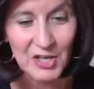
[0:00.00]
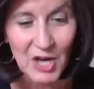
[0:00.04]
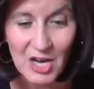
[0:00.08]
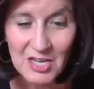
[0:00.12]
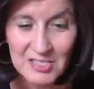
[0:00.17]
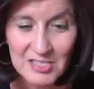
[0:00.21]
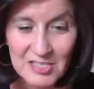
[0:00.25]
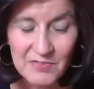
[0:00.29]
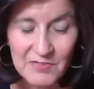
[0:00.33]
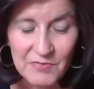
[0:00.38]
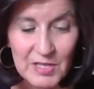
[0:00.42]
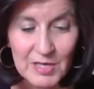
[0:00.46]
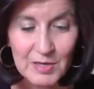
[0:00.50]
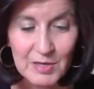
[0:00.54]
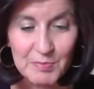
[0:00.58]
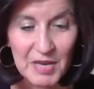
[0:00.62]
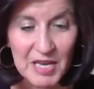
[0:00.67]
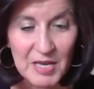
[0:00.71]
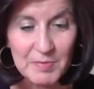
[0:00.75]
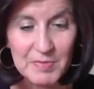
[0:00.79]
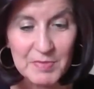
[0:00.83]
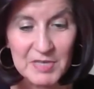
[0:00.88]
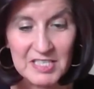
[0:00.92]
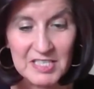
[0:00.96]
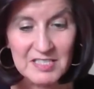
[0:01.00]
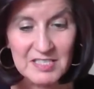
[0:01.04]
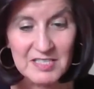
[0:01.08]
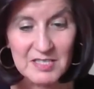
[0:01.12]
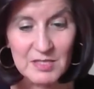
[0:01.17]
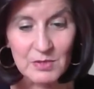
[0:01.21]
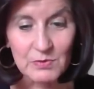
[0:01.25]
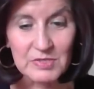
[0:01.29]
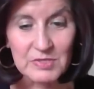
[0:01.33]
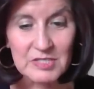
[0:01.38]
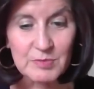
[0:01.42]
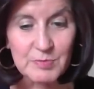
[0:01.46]
The cost of the abatement
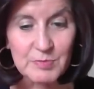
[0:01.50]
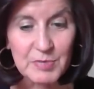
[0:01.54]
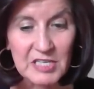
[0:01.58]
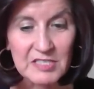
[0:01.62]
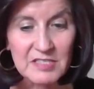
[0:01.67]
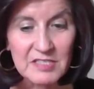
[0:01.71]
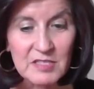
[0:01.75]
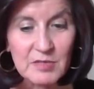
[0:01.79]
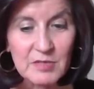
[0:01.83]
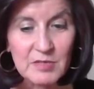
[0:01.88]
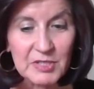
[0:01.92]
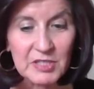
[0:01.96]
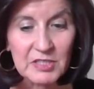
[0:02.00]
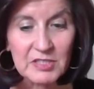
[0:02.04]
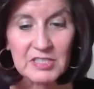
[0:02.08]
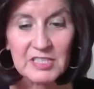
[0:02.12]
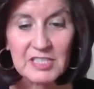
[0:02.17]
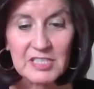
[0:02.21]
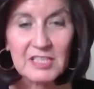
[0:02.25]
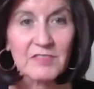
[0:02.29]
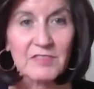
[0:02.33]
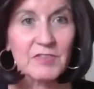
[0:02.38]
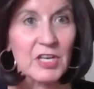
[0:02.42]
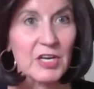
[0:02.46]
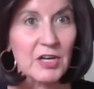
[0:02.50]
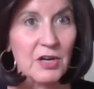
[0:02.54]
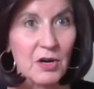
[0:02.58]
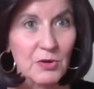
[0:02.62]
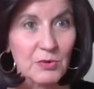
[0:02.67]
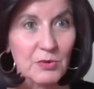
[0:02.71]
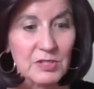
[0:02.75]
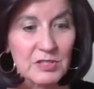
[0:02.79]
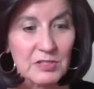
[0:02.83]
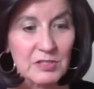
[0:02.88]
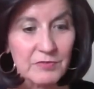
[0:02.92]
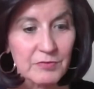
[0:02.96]
is the responsibility of the
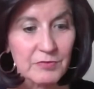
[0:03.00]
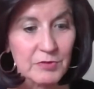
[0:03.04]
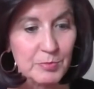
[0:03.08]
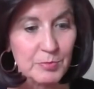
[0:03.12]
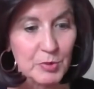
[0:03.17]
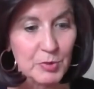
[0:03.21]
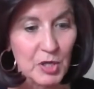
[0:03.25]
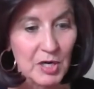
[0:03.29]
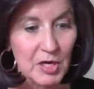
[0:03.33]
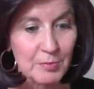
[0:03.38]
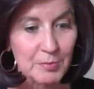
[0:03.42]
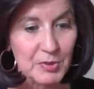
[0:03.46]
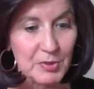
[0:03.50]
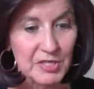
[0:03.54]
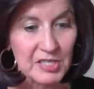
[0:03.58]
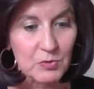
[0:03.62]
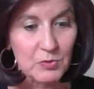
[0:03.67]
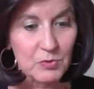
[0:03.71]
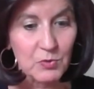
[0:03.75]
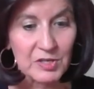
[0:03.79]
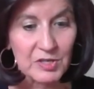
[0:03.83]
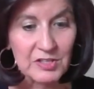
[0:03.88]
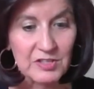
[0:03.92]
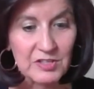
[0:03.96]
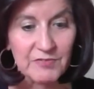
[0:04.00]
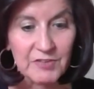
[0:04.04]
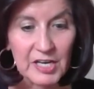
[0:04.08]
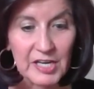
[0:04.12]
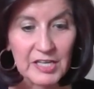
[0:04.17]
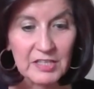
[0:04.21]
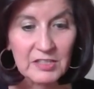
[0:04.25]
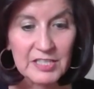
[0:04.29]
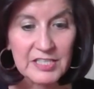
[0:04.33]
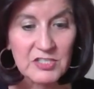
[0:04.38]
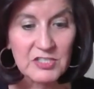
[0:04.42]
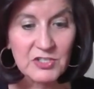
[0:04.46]
owner of the property where the
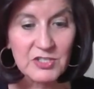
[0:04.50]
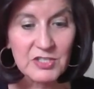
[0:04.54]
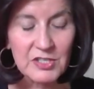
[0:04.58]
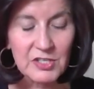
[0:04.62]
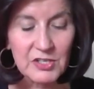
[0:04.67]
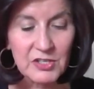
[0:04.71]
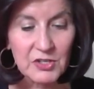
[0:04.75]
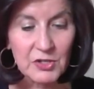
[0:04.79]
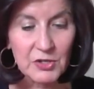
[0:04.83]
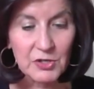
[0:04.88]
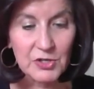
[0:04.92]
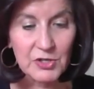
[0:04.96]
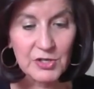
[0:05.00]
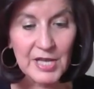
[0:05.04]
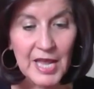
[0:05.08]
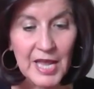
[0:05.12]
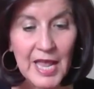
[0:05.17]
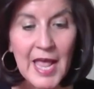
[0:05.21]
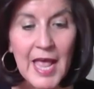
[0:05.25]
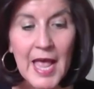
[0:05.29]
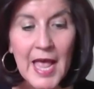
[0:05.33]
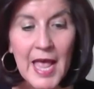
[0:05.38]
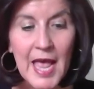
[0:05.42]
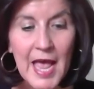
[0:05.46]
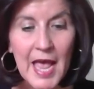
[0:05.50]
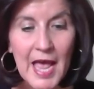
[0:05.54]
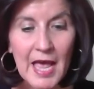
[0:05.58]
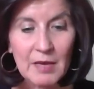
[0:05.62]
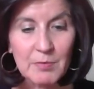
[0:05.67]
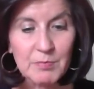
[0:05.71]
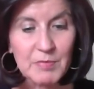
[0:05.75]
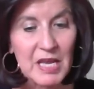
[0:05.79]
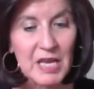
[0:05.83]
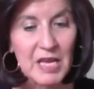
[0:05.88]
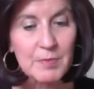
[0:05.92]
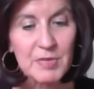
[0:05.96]
violation occurred
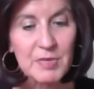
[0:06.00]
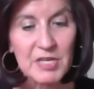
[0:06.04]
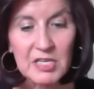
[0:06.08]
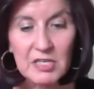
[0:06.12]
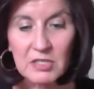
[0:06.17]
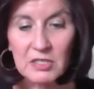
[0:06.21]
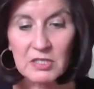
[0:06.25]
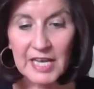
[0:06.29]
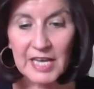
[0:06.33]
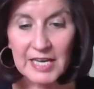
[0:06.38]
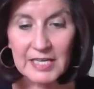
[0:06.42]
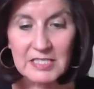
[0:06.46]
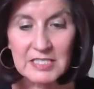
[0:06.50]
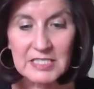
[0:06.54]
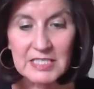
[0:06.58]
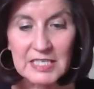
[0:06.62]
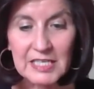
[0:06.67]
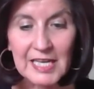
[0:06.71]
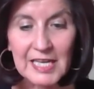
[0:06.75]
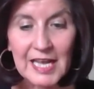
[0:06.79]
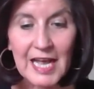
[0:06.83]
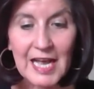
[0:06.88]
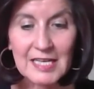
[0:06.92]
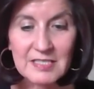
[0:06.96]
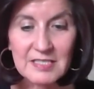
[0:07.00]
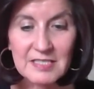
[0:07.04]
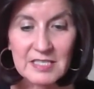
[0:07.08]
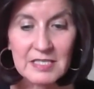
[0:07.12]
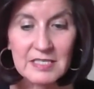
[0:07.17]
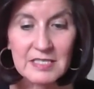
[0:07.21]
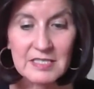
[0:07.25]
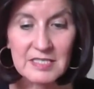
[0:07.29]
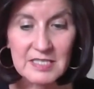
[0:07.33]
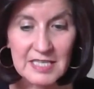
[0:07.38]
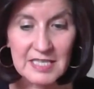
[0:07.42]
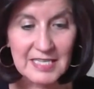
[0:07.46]
and may be collected
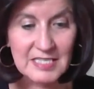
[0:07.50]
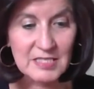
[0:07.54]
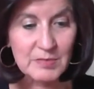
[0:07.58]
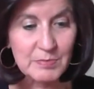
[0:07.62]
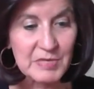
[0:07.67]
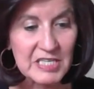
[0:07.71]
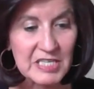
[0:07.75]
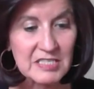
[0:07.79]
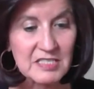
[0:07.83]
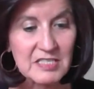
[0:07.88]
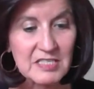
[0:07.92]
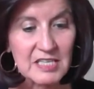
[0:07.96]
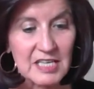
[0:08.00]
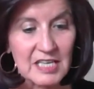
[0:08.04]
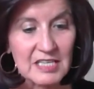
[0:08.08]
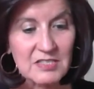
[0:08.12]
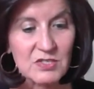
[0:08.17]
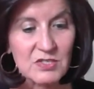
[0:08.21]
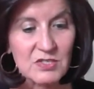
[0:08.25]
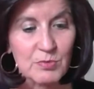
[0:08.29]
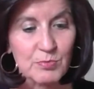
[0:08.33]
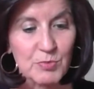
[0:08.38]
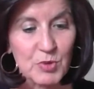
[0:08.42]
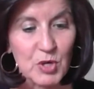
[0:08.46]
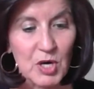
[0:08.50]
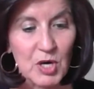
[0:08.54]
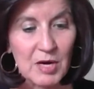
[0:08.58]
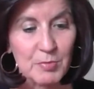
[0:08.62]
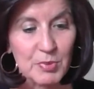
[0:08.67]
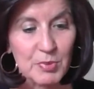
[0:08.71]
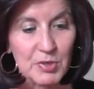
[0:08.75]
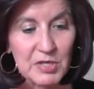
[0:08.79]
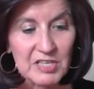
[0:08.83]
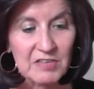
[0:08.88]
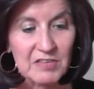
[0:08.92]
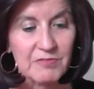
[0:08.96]
as an assessment against the
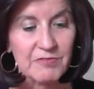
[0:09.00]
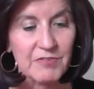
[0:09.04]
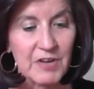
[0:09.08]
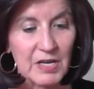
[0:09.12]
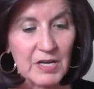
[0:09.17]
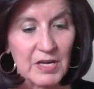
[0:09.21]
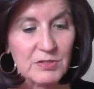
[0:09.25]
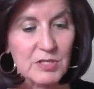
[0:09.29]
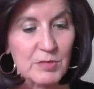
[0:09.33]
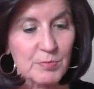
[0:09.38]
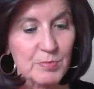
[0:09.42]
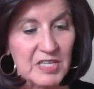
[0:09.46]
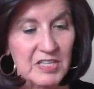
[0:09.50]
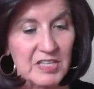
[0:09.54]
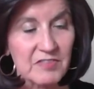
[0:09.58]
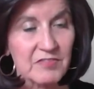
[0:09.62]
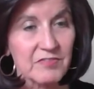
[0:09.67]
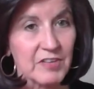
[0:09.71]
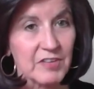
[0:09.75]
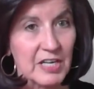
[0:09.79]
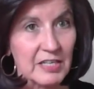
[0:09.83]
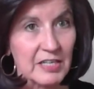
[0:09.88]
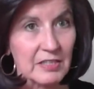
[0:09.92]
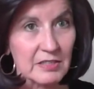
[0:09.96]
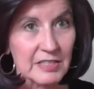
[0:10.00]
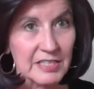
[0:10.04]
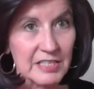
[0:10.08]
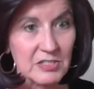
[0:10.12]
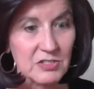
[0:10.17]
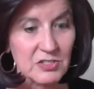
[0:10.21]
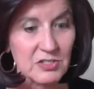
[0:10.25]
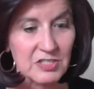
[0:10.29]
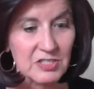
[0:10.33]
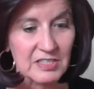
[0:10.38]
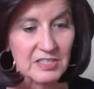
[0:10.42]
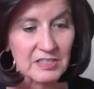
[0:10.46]
property found to be in
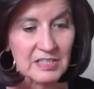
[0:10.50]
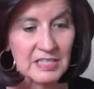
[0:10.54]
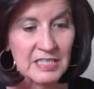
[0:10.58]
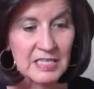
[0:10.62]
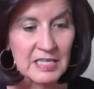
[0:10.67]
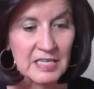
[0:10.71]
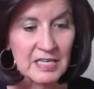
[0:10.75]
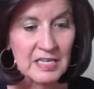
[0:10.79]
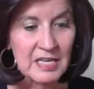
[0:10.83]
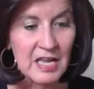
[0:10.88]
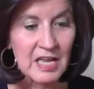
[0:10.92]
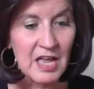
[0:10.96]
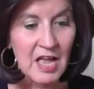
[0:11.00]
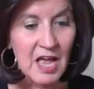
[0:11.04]
violation.